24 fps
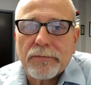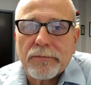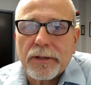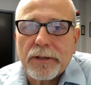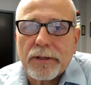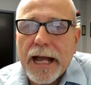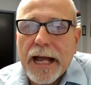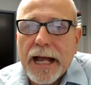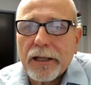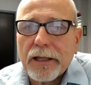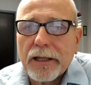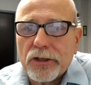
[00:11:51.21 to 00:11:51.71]

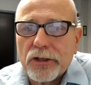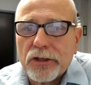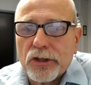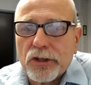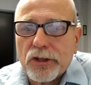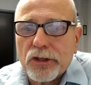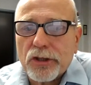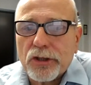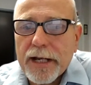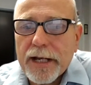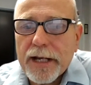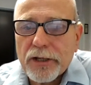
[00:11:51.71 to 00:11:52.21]
some
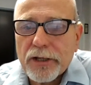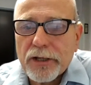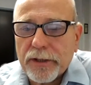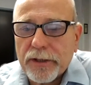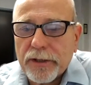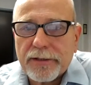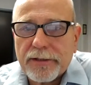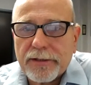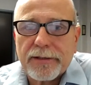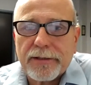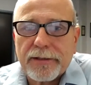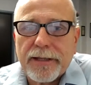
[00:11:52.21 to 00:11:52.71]
college
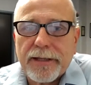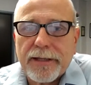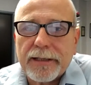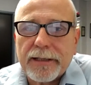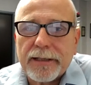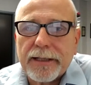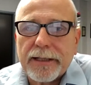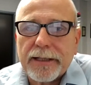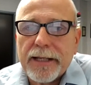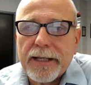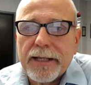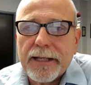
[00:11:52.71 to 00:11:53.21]
graduates
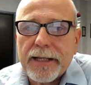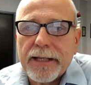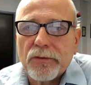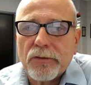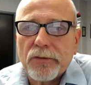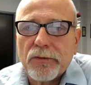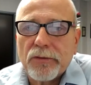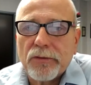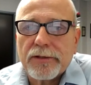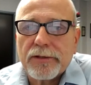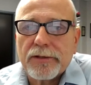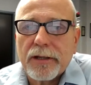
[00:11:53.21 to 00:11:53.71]
that came
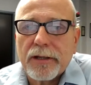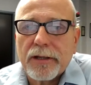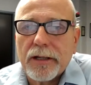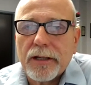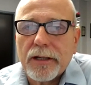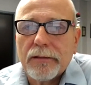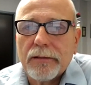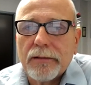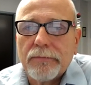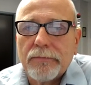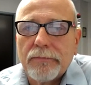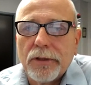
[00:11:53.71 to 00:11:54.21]
to us